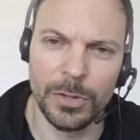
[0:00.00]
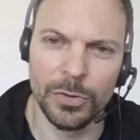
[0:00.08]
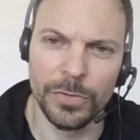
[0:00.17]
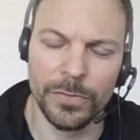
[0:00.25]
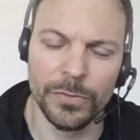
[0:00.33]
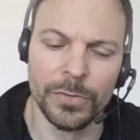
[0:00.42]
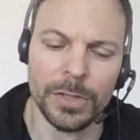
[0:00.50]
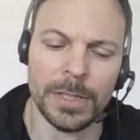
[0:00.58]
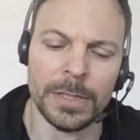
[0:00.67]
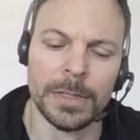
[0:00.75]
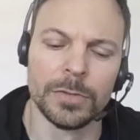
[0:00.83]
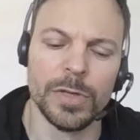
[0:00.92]
but also
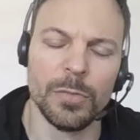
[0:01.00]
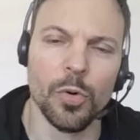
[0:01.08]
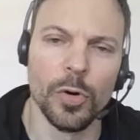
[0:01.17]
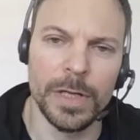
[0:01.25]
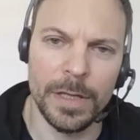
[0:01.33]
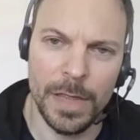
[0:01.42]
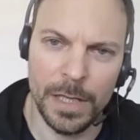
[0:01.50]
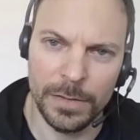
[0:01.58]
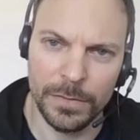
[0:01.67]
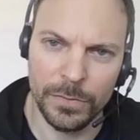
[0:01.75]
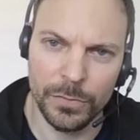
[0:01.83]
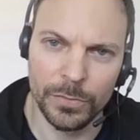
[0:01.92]
rewarding
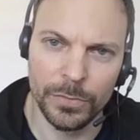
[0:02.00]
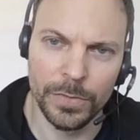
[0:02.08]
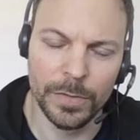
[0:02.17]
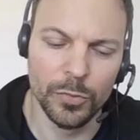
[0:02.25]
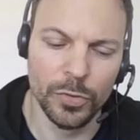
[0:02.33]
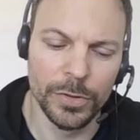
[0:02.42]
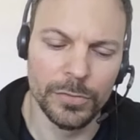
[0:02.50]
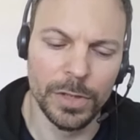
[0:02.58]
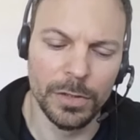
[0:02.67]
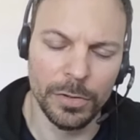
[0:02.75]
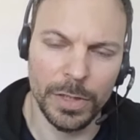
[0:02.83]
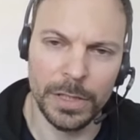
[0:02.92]
that. So the more you
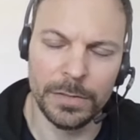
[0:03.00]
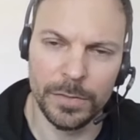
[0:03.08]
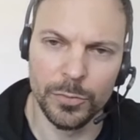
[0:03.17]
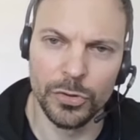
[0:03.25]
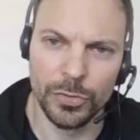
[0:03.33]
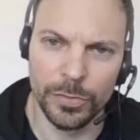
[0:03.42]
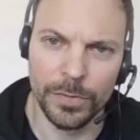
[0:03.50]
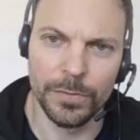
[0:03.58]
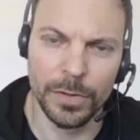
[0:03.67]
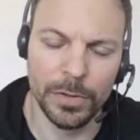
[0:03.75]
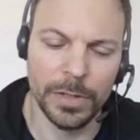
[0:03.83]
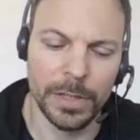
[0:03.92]
are locking, the more tokens
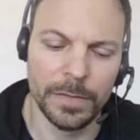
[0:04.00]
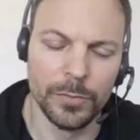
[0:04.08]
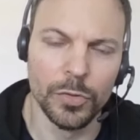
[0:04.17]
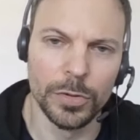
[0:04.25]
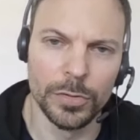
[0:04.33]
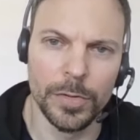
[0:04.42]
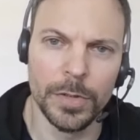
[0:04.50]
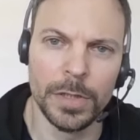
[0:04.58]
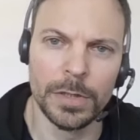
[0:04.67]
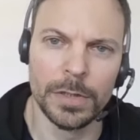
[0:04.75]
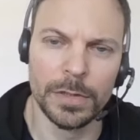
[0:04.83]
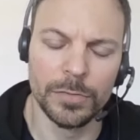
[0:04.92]
you're locking, the more
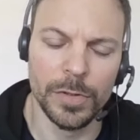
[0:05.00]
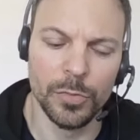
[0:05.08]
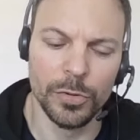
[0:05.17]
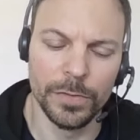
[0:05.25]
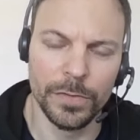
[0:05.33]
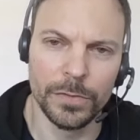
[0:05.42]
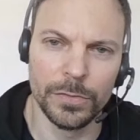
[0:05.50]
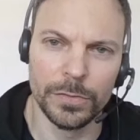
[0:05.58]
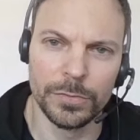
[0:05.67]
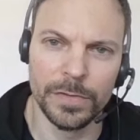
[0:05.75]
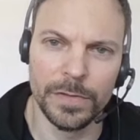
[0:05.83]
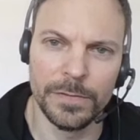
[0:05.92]
re rewards
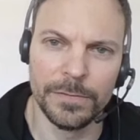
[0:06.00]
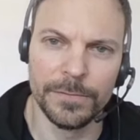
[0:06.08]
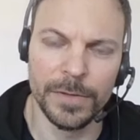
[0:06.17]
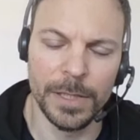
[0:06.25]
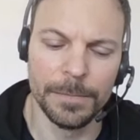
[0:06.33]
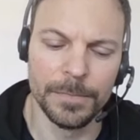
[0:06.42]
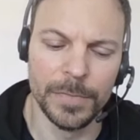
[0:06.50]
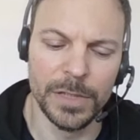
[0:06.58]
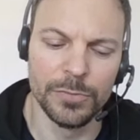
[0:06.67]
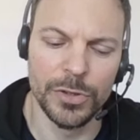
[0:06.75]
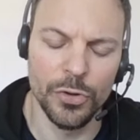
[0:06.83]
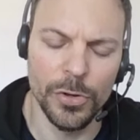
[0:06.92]
you receive um,
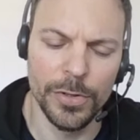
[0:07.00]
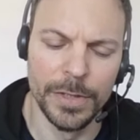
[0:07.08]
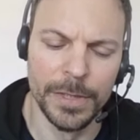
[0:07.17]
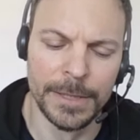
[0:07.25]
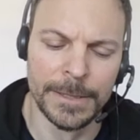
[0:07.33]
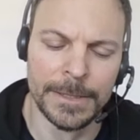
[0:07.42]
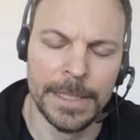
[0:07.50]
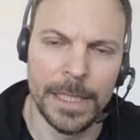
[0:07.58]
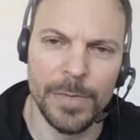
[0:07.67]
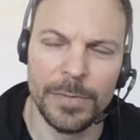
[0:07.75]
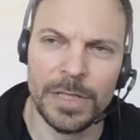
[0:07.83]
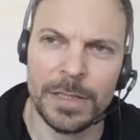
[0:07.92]
in return.
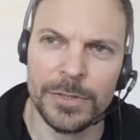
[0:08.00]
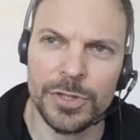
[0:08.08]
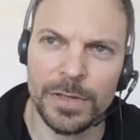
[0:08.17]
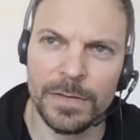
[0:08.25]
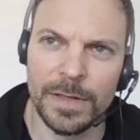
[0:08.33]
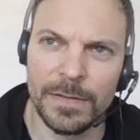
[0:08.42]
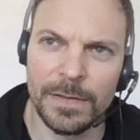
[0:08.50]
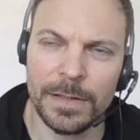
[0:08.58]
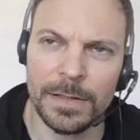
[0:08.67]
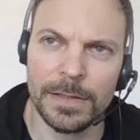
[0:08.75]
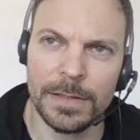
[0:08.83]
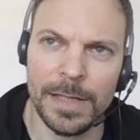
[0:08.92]
And maybe just as a
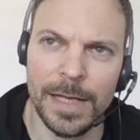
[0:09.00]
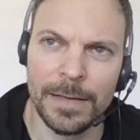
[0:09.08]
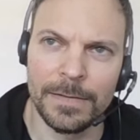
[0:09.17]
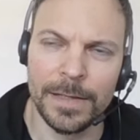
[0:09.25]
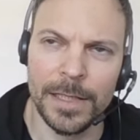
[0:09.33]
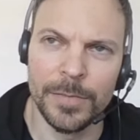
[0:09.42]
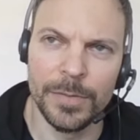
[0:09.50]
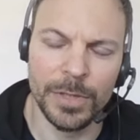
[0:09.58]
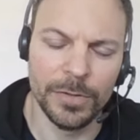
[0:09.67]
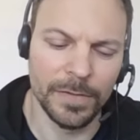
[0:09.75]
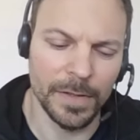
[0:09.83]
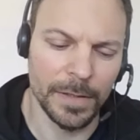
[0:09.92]
last element,
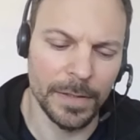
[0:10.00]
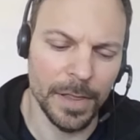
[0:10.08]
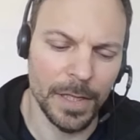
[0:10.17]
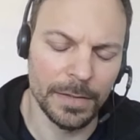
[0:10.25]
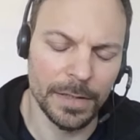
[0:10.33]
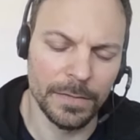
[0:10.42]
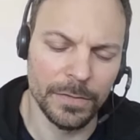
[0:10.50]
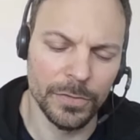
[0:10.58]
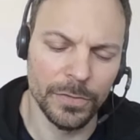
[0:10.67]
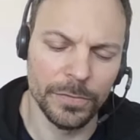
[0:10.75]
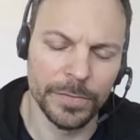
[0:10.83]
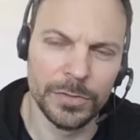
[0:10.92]
because I think that's
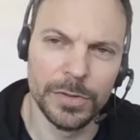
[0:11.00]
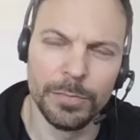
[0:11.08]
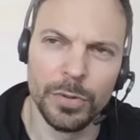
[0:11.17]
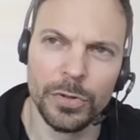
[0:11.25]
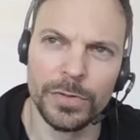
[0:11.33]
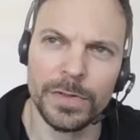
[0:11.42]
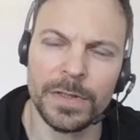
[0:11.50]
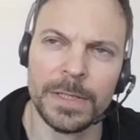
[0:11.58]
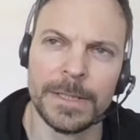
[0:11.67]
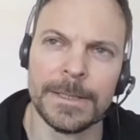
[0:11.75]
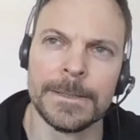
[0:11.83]
also very important,